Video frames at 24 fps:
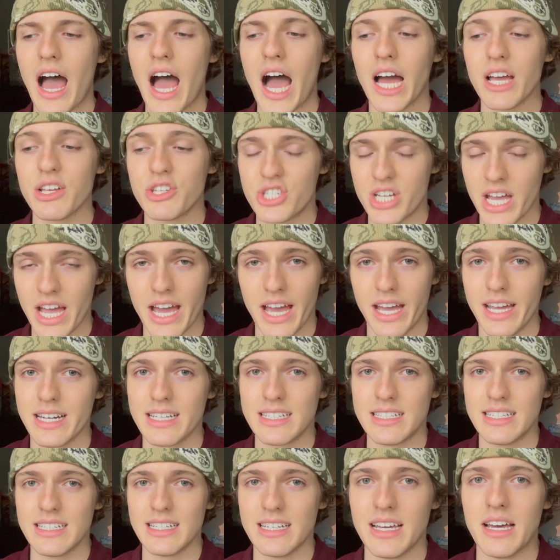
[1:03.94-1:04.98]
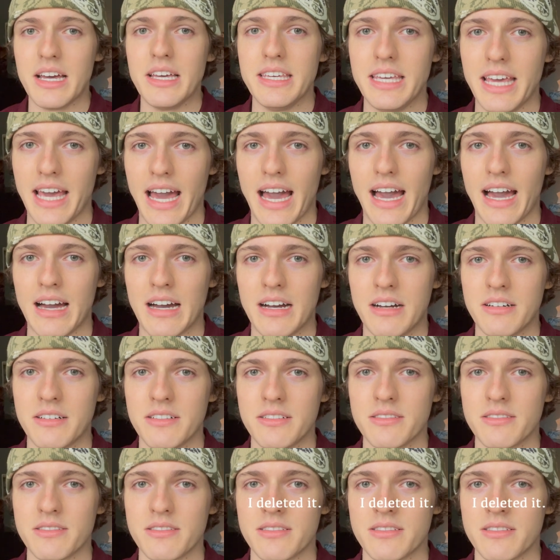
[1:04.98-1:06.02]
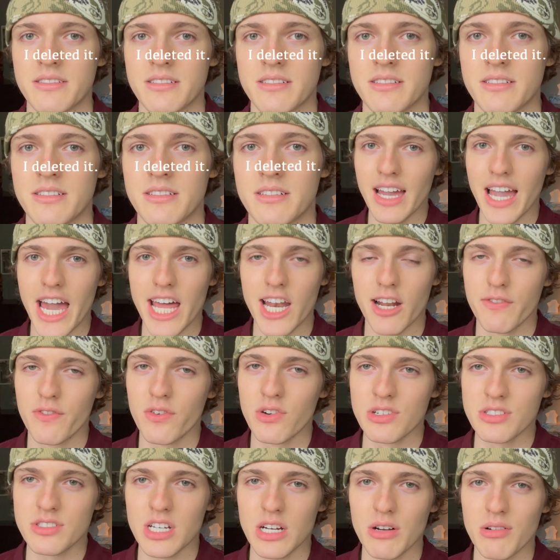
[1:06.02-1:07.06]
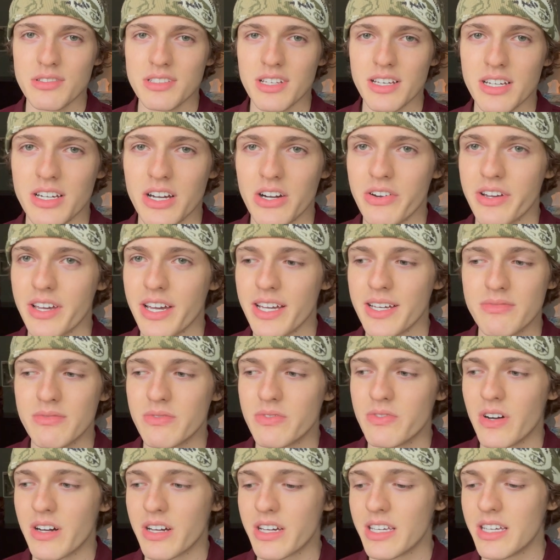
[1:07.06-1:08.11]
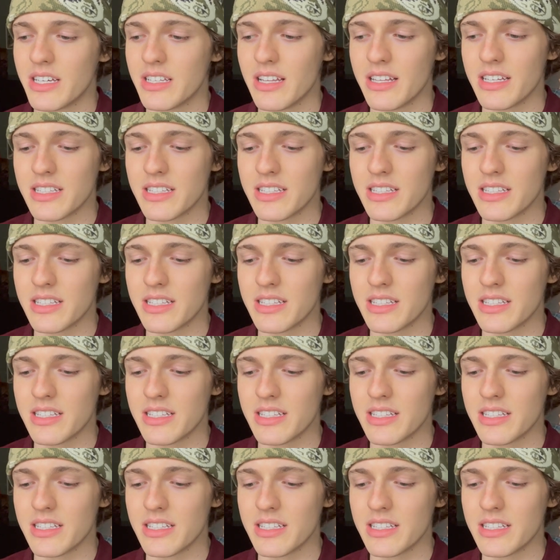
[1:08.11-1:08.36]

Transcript: I checked, yeah. And at first I was like, okay, fuck it.